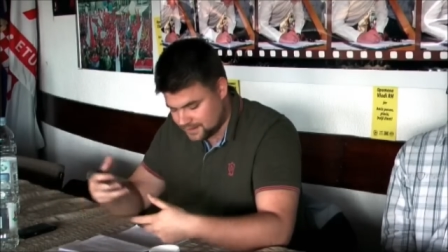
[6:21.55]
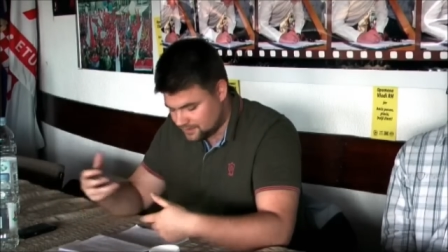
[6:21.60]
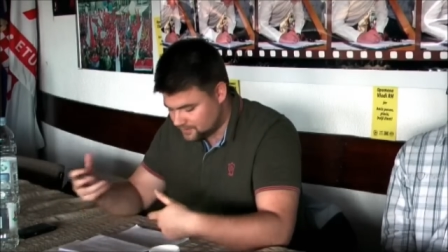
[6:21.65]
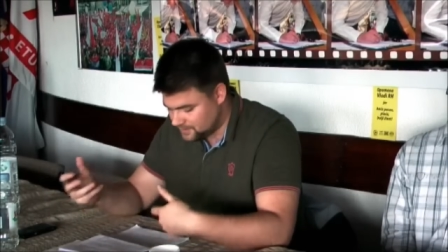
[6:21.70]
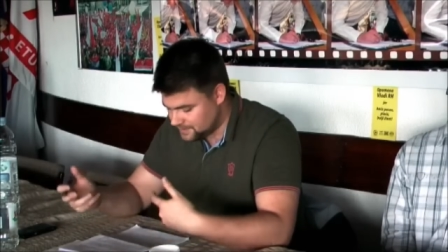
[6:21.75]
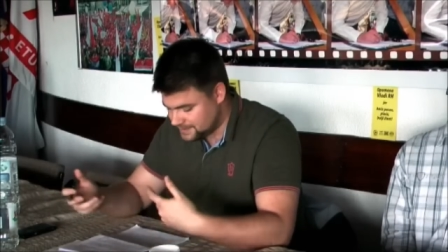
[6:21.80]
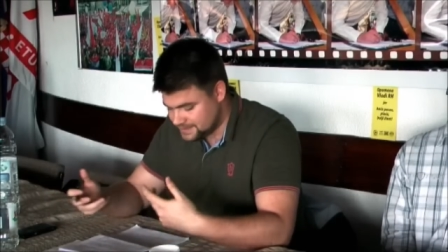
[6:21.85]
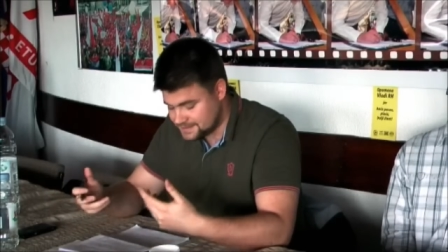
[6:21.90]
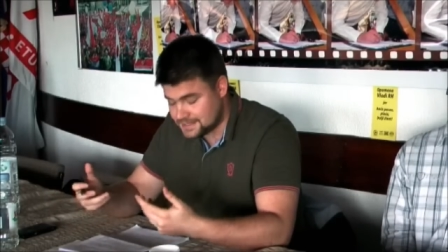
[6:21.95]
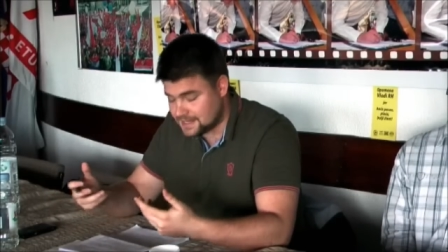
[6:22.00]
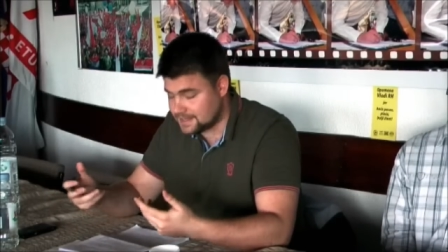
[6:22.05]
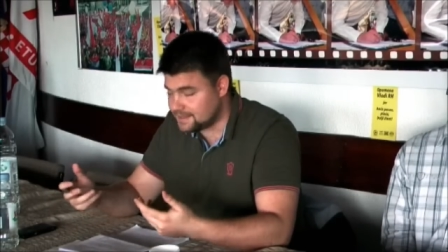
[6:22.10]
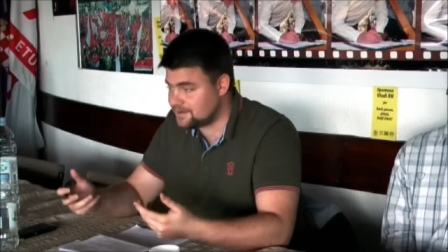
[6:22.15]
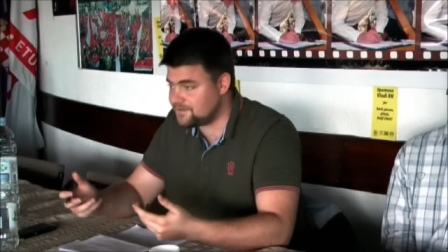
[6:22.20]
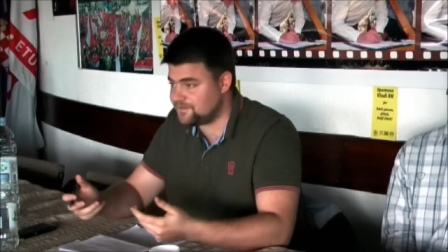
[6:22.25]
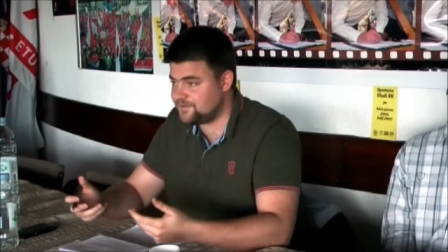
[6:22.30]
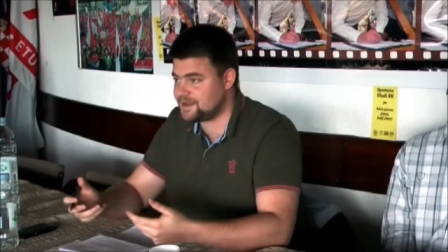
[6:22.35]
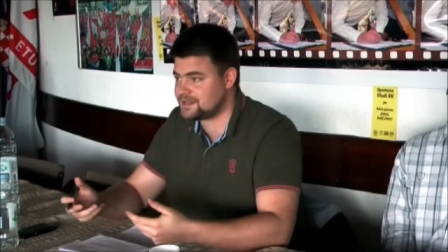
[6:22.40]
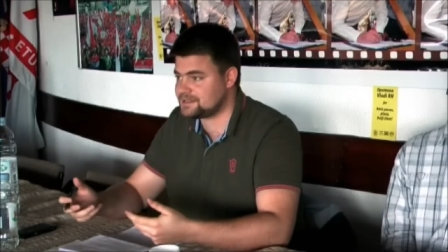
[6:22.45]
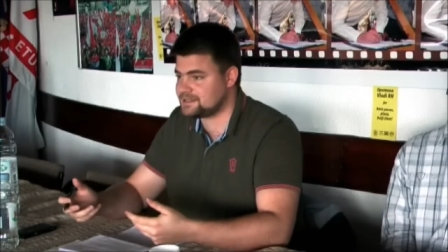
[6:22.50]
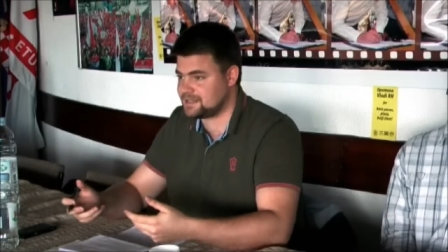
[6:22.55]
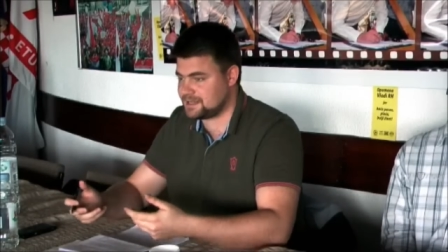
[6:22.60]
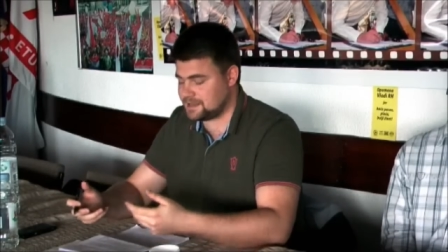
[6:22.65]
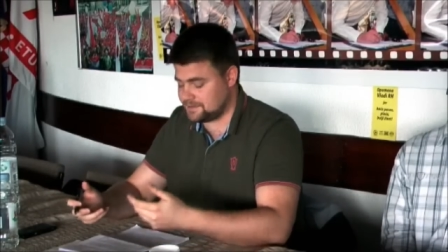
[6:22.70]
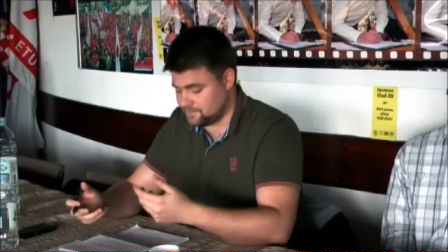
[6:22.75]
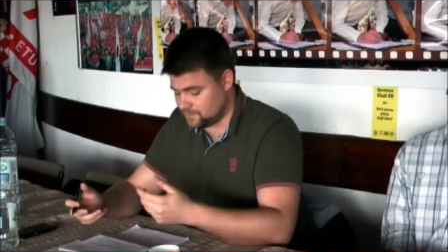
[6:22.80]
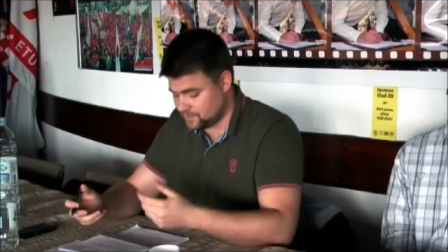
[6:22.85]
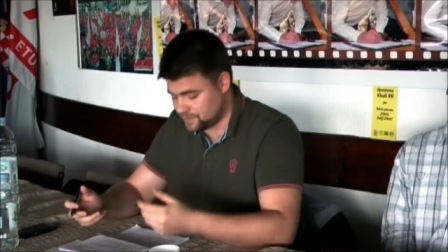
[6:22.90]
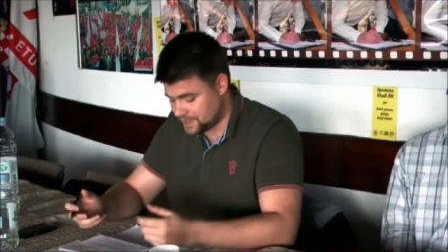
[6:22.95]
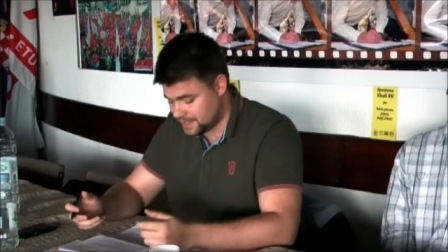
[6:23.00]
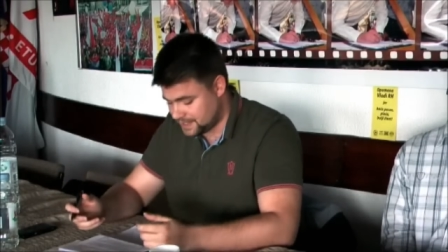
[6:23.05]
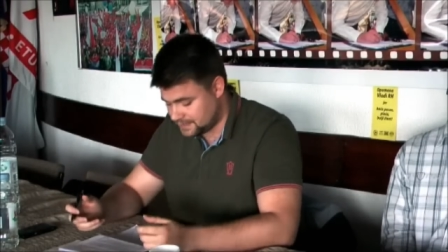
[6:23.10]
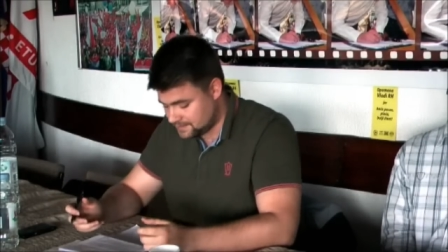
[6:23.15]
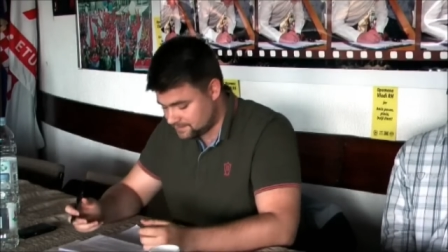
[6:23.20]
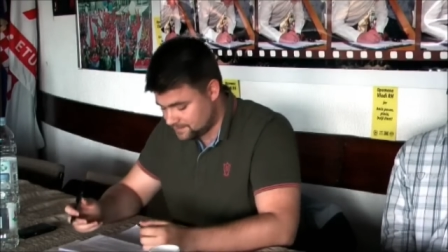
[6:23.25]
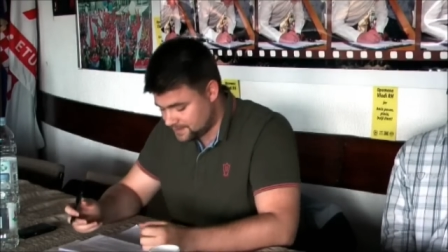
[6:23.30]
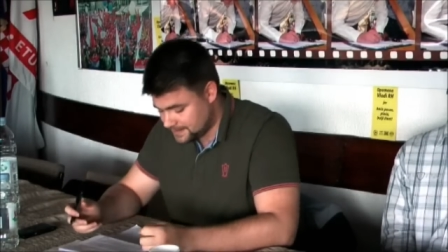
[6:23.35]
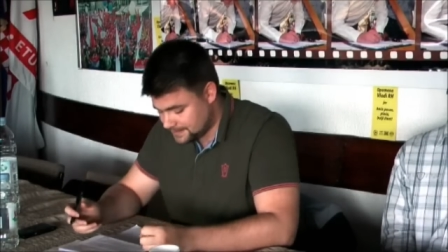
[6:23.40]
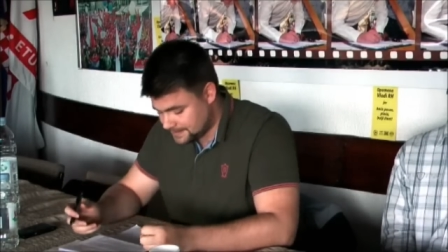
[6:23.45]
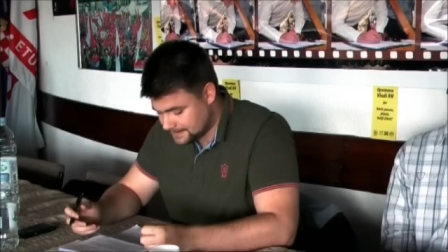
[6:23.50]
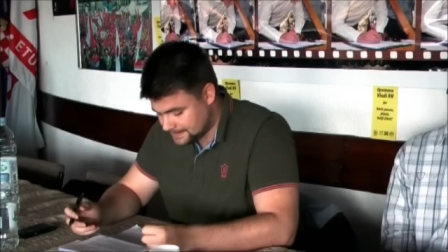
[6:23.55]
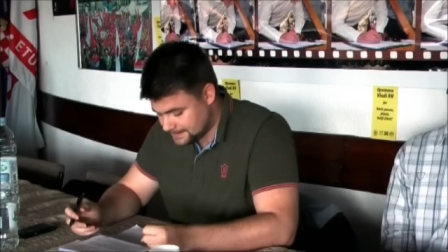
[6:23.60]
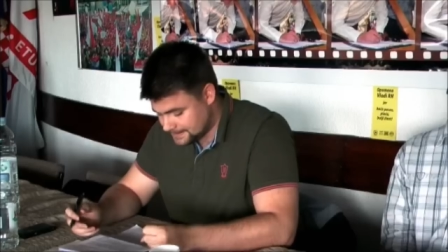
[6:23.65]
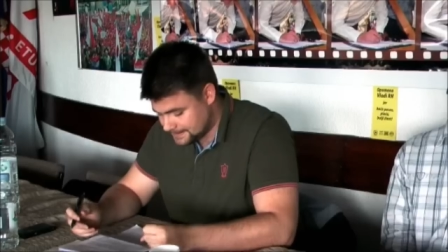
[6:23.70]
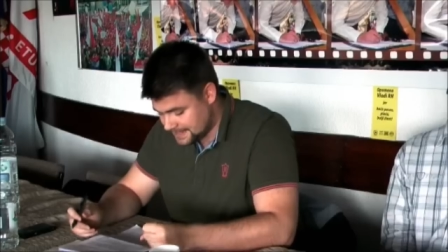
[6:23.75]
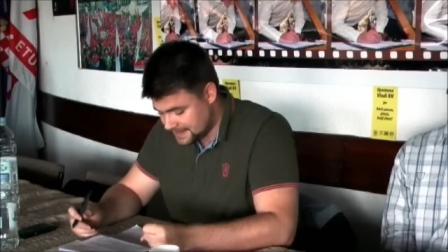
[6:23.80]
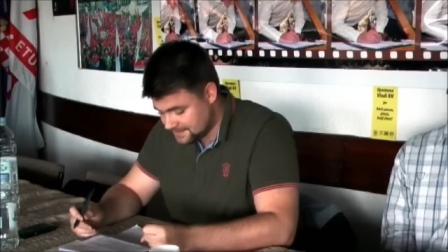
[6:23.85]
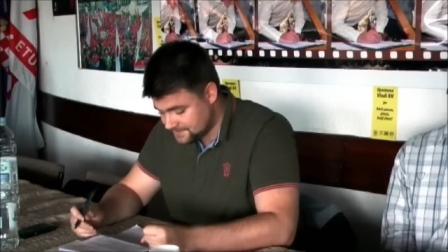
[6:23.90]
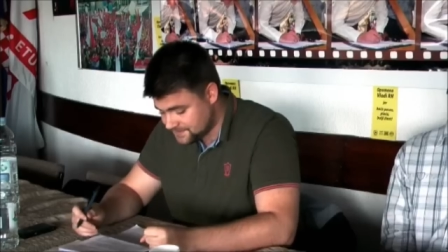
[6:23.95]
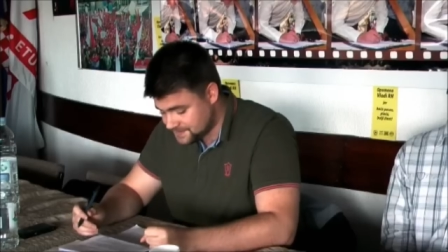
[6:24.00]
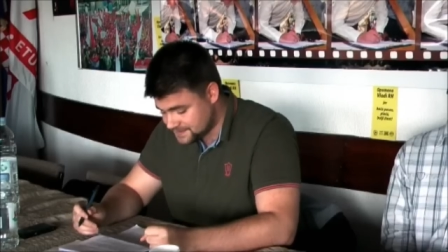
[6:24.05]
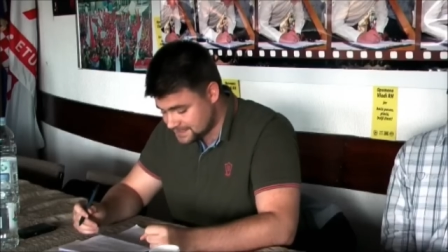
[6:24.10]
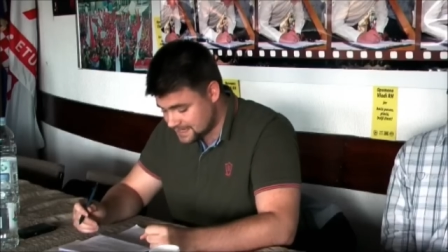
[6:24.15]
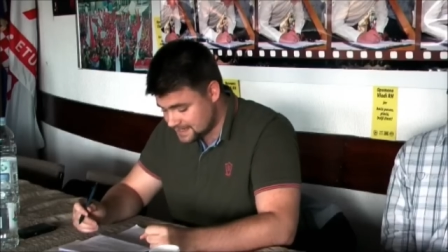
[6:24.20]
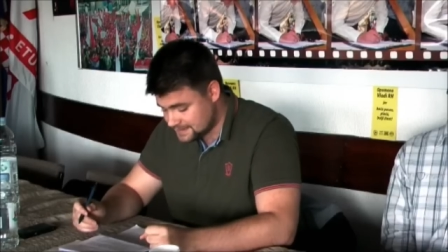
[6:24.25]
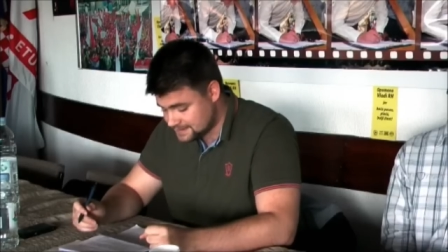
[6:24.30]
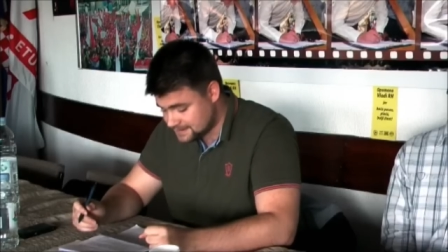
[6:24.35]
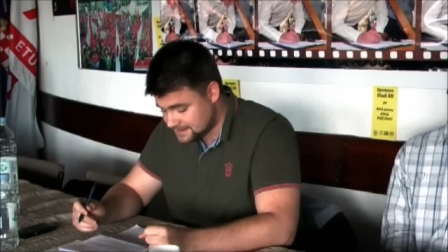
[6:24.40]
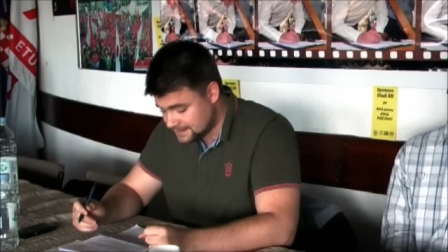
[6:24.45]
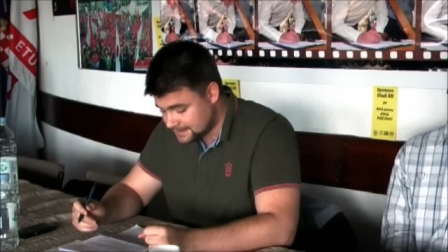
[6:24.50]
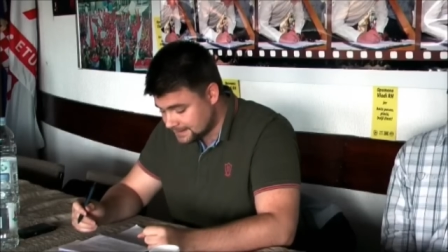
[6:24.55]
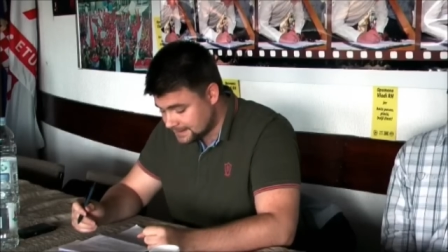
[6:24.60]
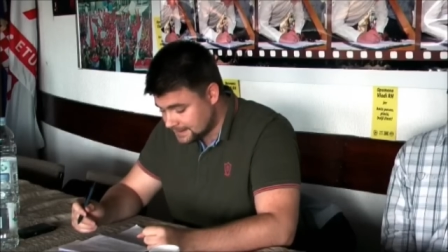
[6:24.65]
all these other things that have already been uh, emphasized,